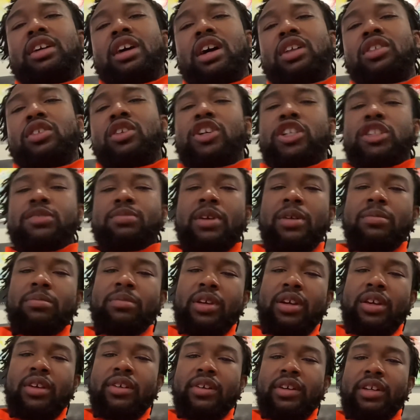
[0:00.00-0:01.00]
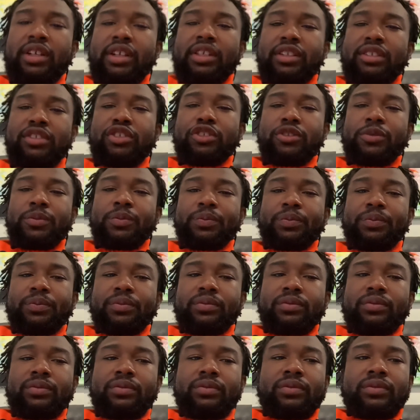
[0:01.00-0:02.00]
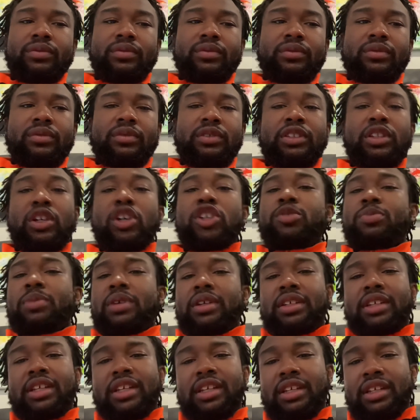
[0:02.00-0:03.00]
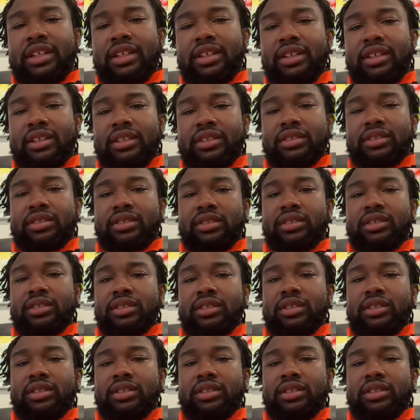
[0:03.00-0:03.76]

I lost my marriage, lost my kids.